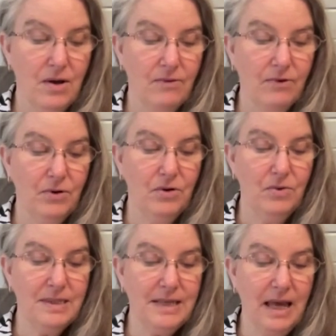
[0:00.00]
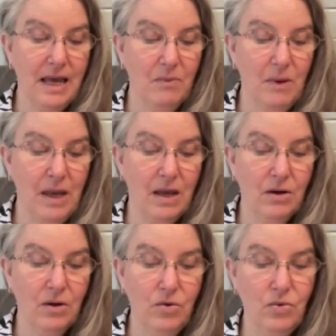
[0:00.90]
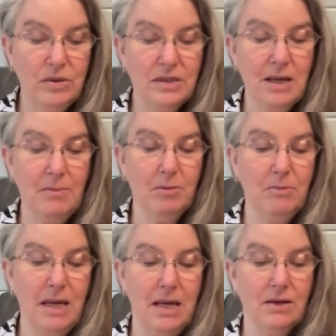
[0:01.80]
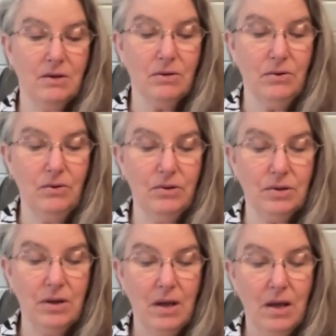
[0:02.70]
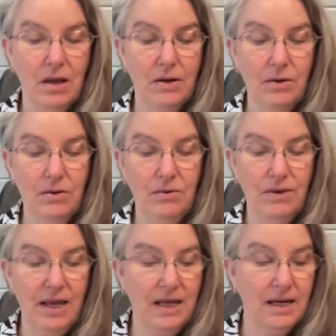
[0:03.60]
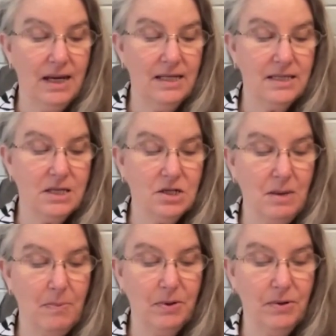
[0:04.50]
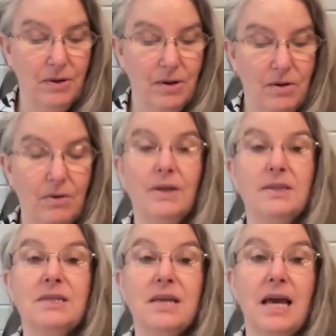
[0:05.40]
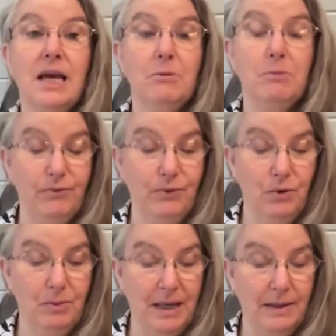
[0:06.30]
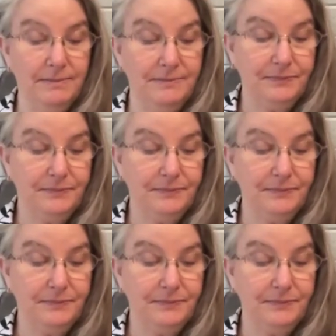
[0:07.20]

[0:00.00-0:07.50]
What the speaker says: For who is like me, and who will summon me into court? And who then is the shepherd who can stand before me?